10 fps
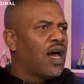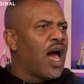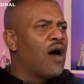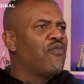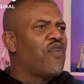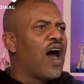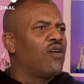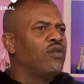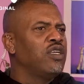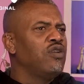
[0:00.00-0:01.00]
I'm
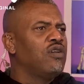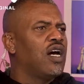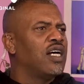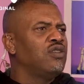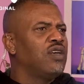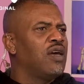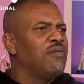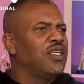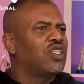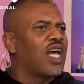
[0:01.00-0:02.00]
following you, cuz. You give
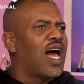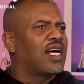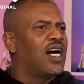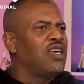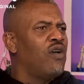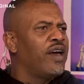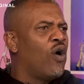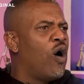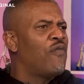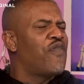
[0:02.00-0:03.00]
me shot, cuz. You ain't
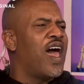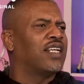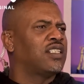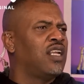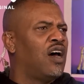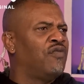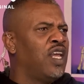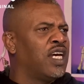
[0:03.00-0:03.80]
going fast enough.